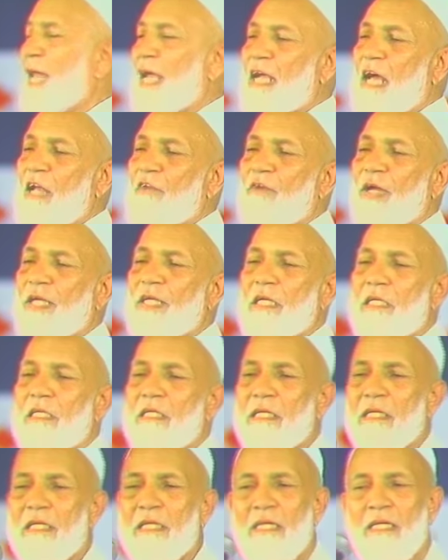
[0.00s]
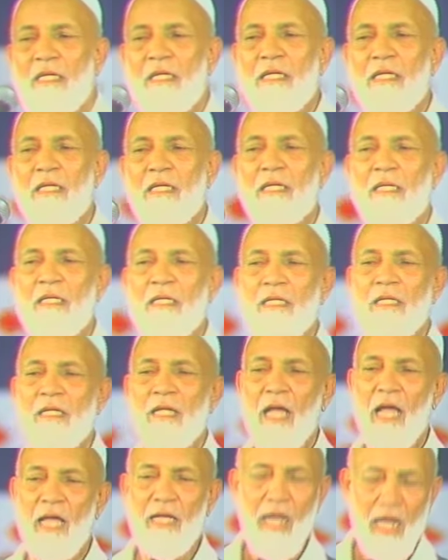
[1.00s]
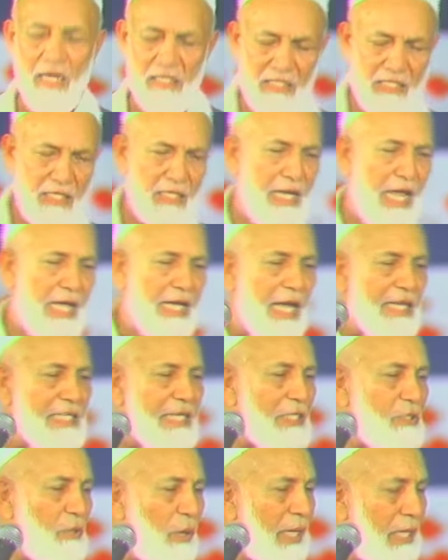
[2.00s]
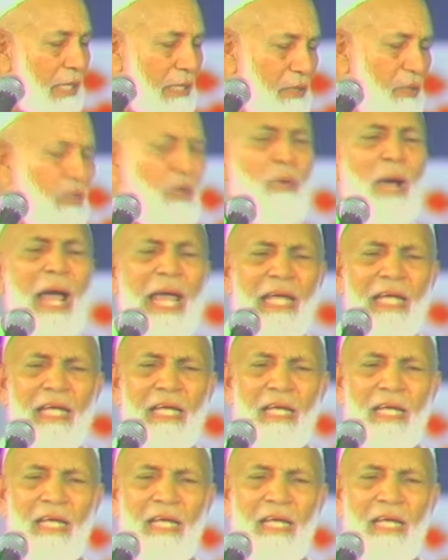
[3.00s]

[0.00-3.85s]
And I can't find it. I can't see it. I can't get going. You know why?